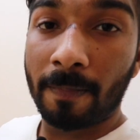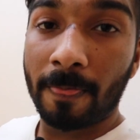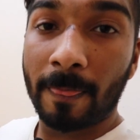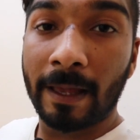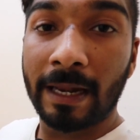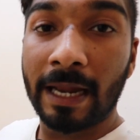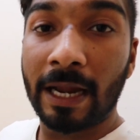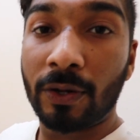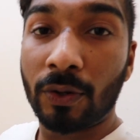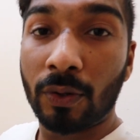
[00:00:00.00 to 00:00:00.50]

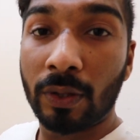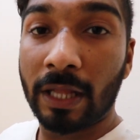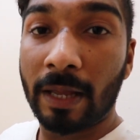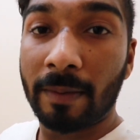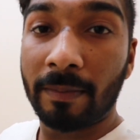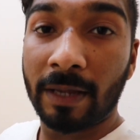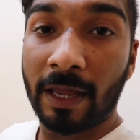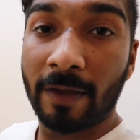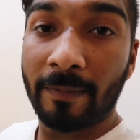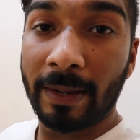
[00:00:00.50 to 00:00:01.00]
and I told
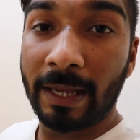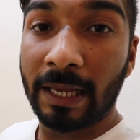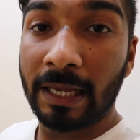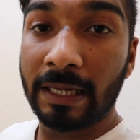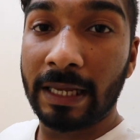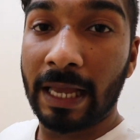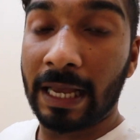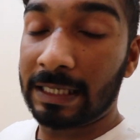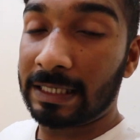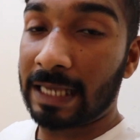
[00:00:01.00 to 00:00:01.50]
them give me
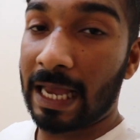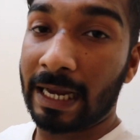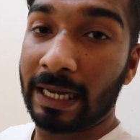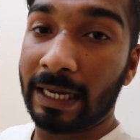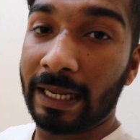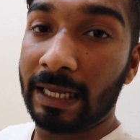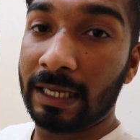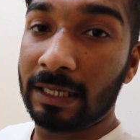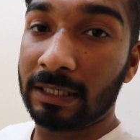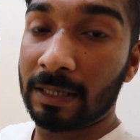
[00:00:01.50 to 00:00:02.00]

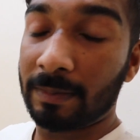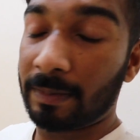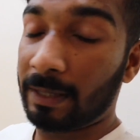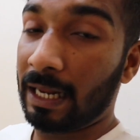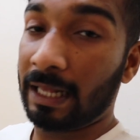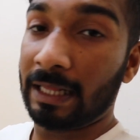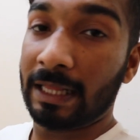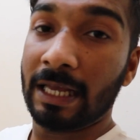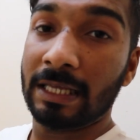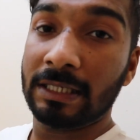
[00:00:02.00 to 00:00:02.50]
exactly something
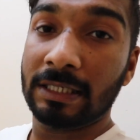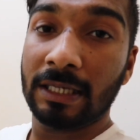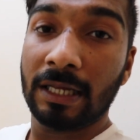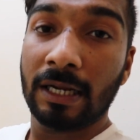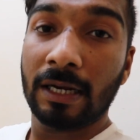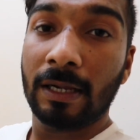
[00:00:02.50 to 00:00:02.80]
like this,